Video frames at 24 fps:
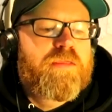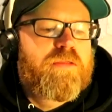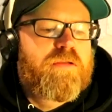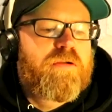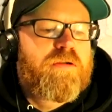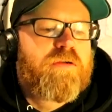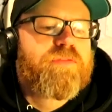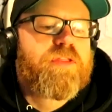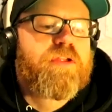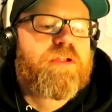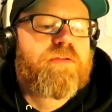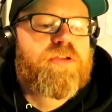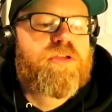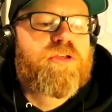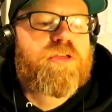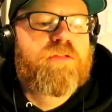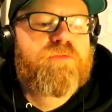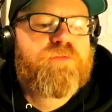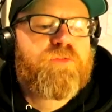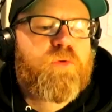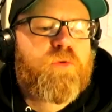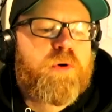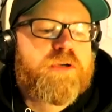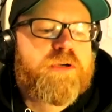Of the
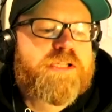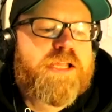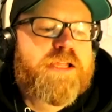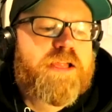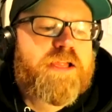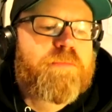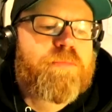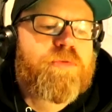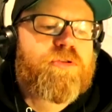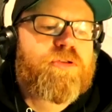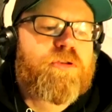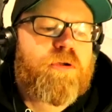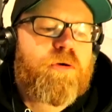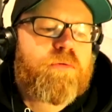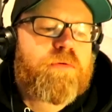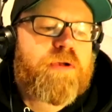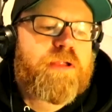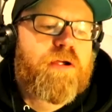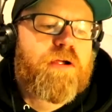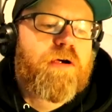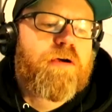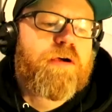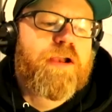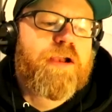original four teams,
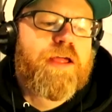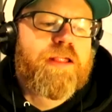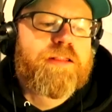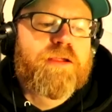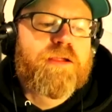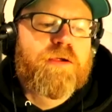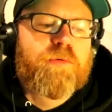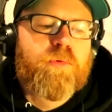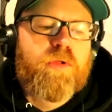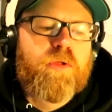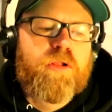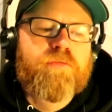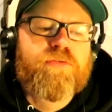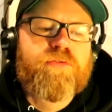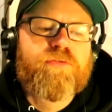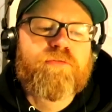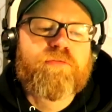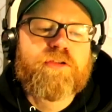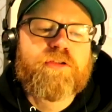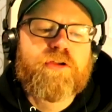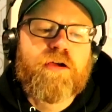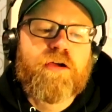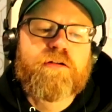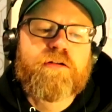only Harlandic Wolves
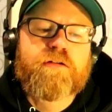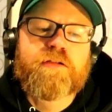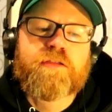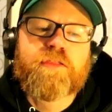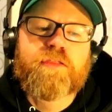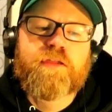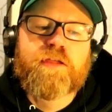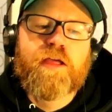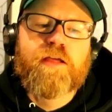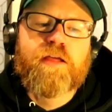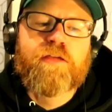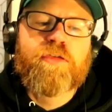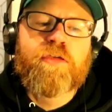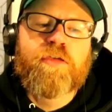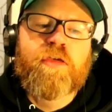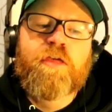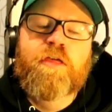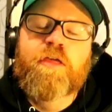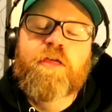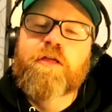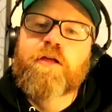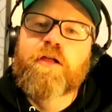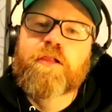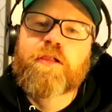returned to the ice,
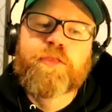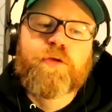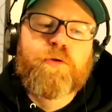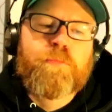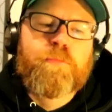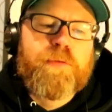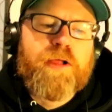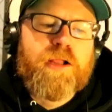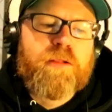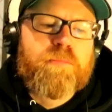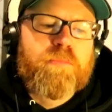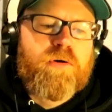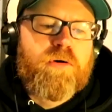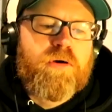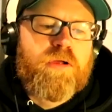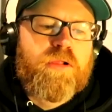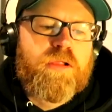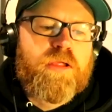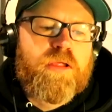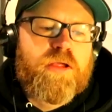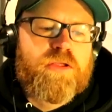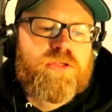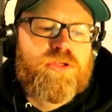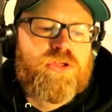although
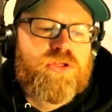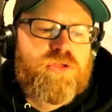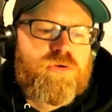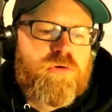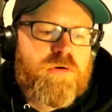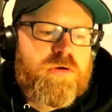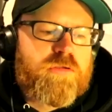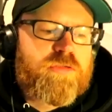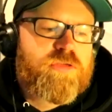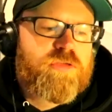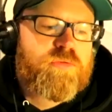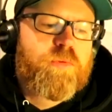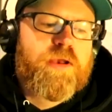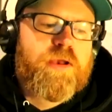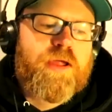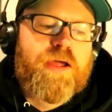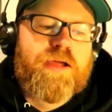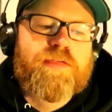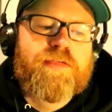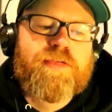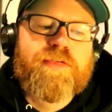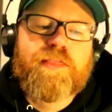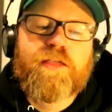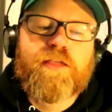Balmoral and Shorts would
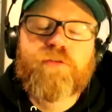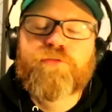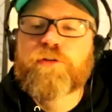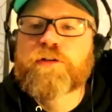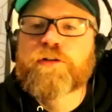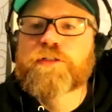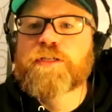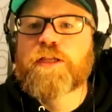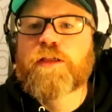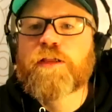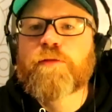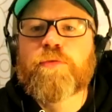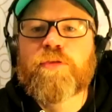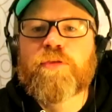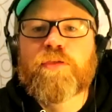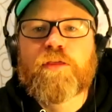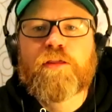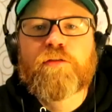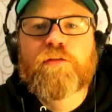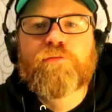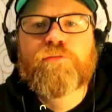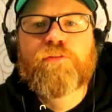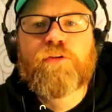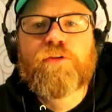ice different teams
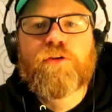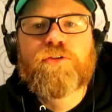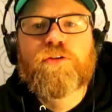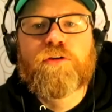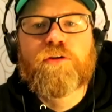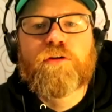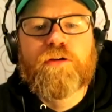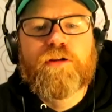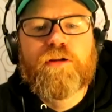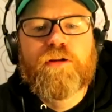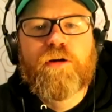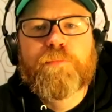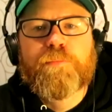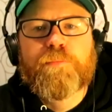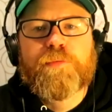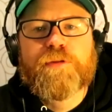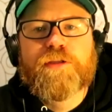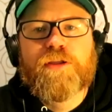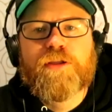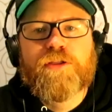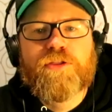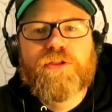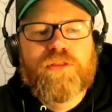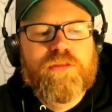in future
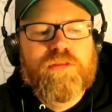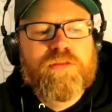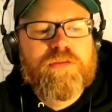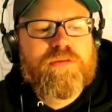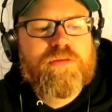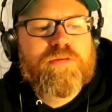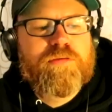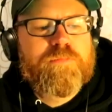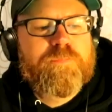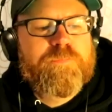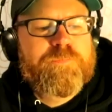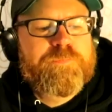competitions.